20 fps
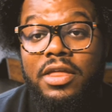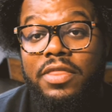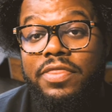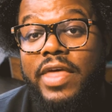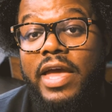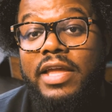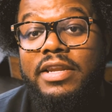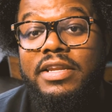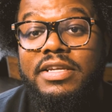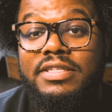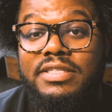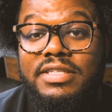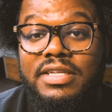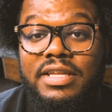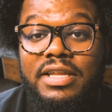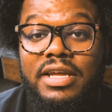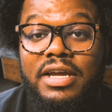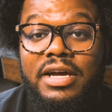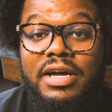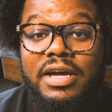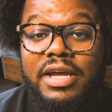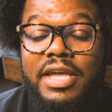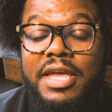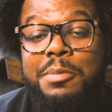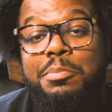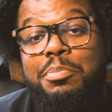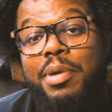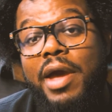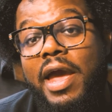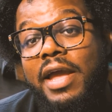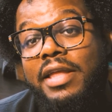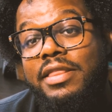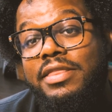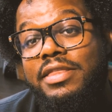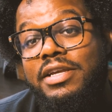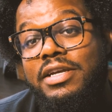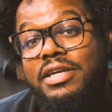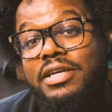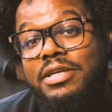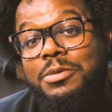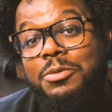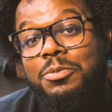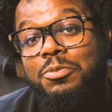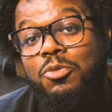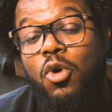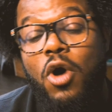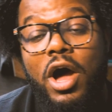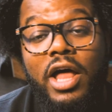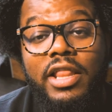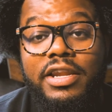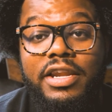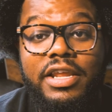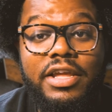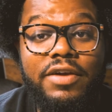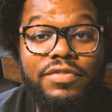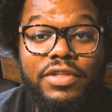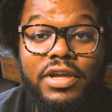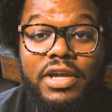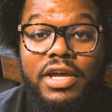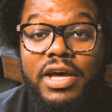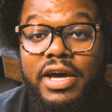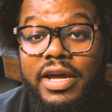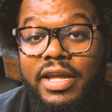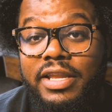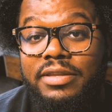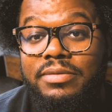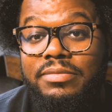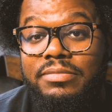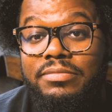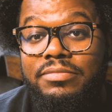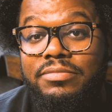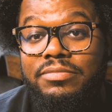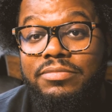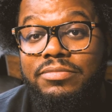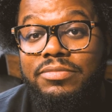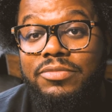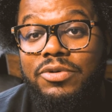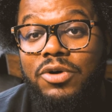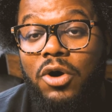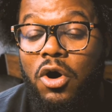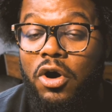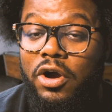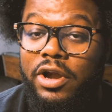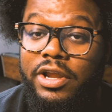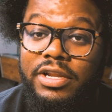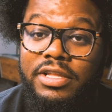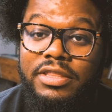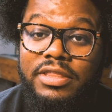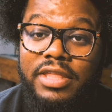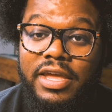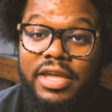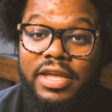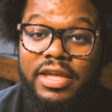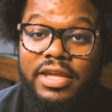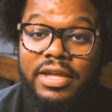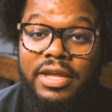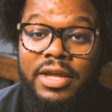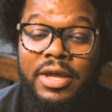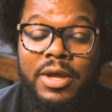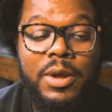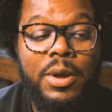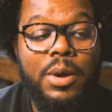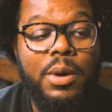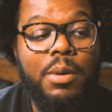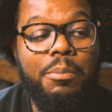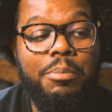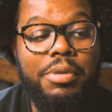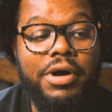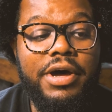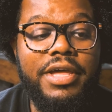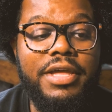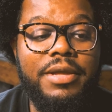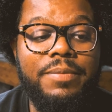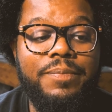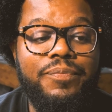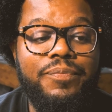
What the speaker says: That doesn't impact the quality of the cut or anything, but